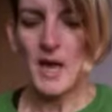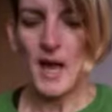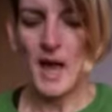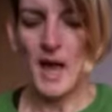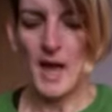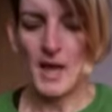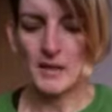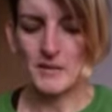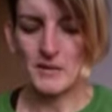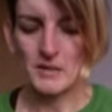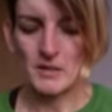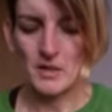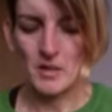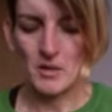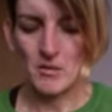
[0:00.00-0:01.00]
and
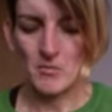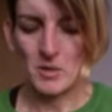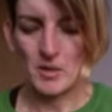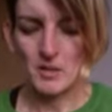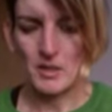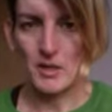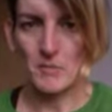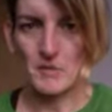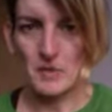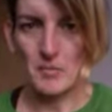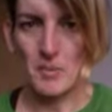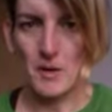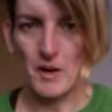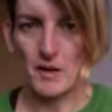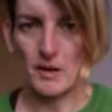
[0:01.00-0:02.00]
it gives the
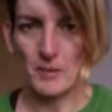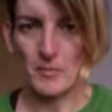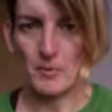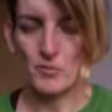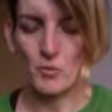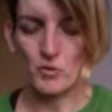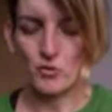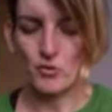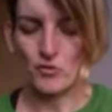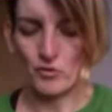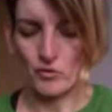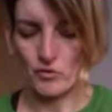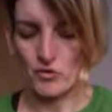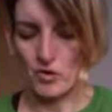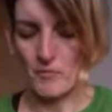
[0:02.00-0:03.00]
bag a bit more
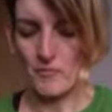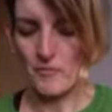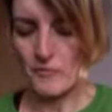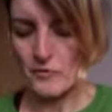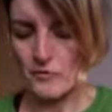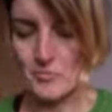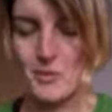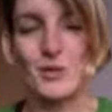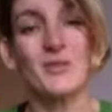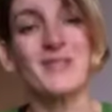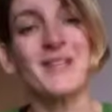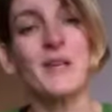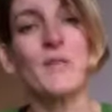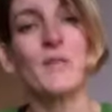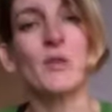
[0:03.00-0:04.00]
structure, because
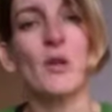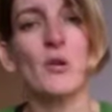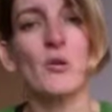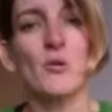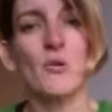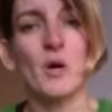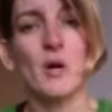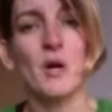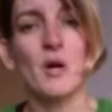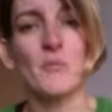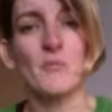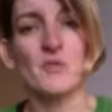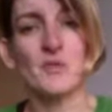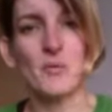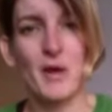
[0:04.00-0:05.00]
even though
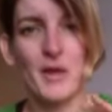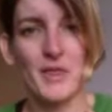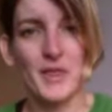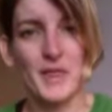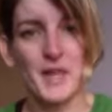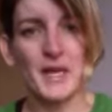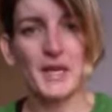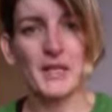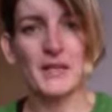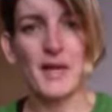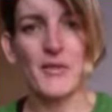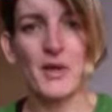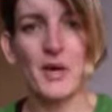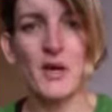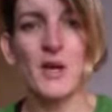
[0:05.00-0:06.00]
it's quite a thick
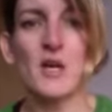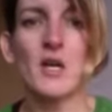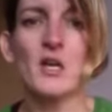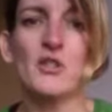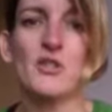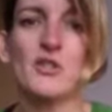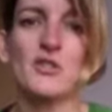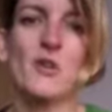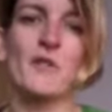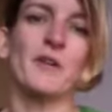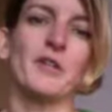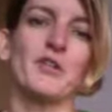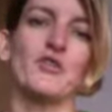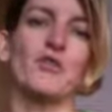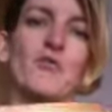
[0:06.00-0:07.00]
leather, she's not very
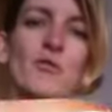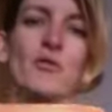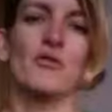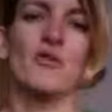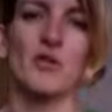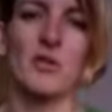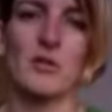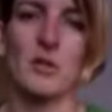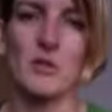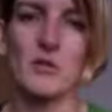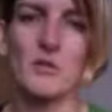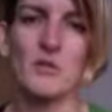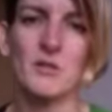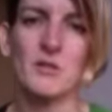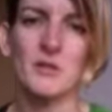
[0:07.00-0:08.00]
structured.
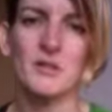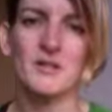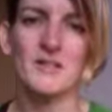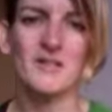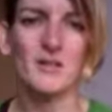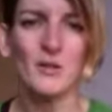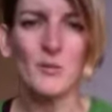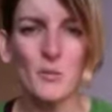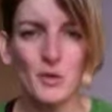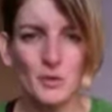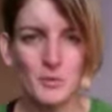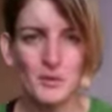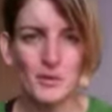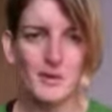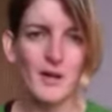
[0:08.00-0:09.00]
Is this going to work
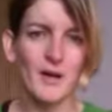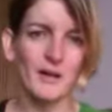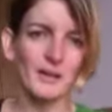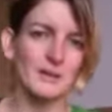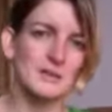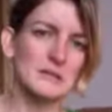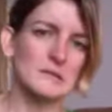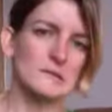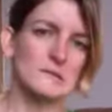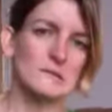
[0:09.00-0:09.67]
with the light?